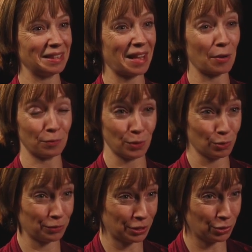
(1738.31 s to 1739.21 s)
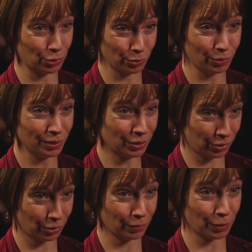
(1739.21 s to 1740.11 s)
how few of us do
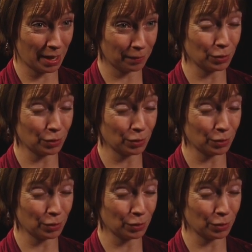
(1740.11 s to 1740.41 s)
serve or have